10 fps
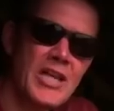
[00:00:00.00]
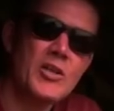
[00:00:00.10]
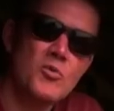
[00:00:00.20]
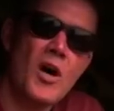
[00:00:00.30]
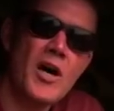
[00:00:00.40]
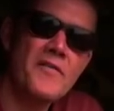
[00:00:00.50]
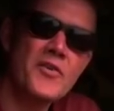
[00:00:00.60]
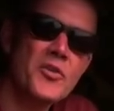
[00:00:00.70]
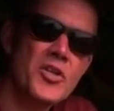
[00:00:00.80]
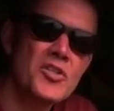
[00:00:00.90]
That's why a
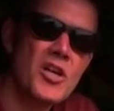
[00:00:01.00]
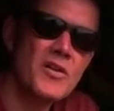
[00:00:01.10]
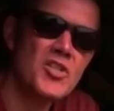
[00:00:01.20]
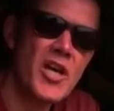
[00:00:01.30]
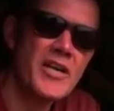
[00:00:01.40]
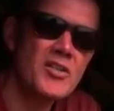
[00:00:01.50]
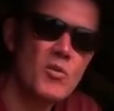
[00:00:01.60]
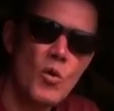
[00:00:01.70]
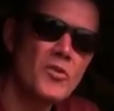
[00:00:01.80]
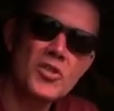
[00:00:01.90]
few years ago I changed
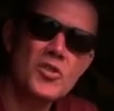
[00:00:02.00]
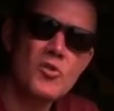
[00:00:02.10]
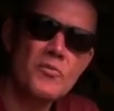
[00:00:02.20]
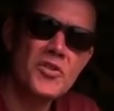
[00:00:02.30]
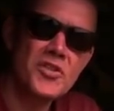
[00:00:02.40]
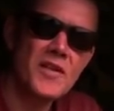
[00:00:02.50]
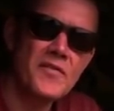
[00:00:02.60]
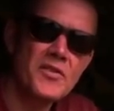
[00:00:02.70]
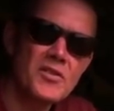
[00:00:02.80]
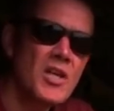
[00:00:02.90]
and wanted something
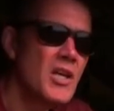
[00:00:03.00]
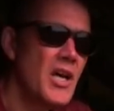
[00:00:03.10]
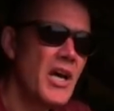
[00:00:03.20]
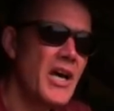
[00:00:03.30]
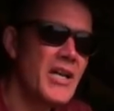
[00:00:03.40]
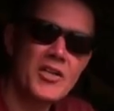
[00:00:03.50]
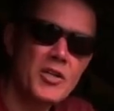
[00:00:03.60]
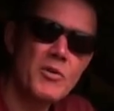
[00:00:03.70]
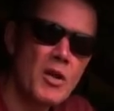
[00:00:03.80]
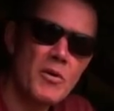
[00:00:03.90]
different. And I
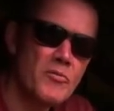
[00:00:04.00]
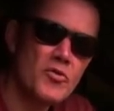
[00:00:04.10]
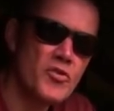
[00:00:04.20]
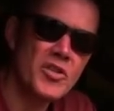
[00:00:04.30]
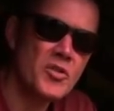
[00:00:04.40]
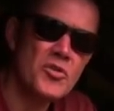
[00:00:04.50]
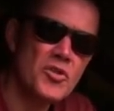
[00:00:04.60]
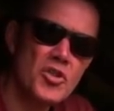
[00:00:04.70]
knew no one was really using the